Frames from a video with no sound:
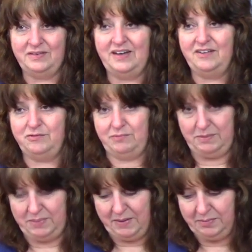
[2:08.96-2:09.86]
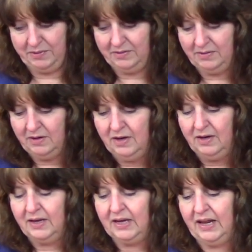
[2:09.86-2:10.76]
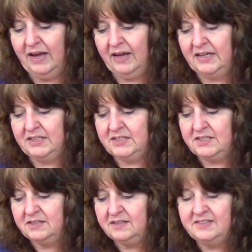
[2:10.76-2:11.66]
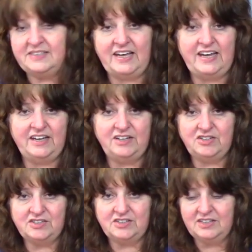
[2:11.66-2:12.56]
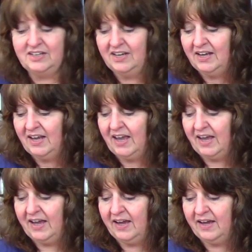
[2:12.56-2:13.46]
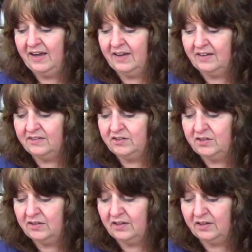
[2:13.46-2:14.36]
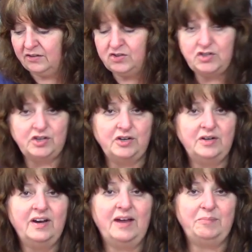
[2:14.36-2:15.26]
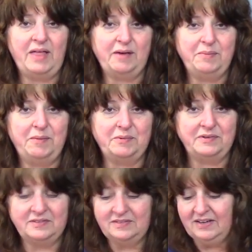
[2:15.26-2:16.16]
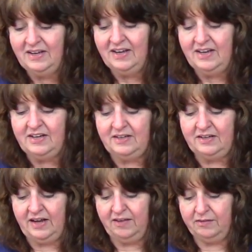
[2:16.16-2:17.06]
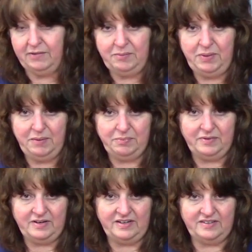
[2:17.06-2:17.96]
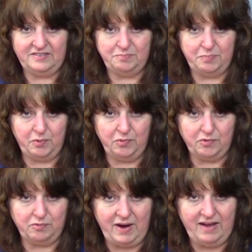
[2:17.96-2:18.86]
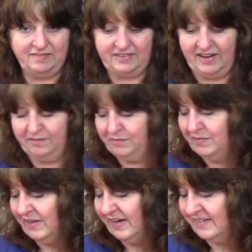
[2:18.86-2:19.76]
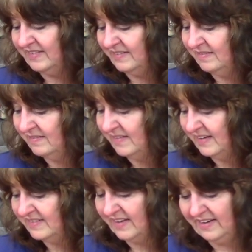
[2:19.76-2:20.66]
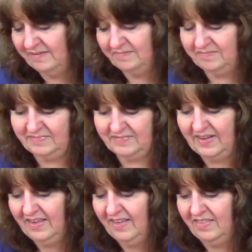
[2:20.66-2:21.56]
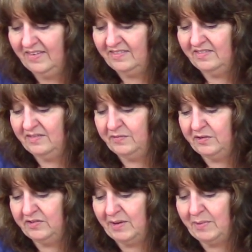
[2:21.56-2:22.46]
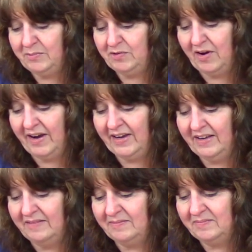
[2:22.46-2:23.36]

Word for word: it has red pepper, it has sage, and a little sugar and black pepper. Now the red pepper is both ground and flakes, they say. This is the first time I'm trying it.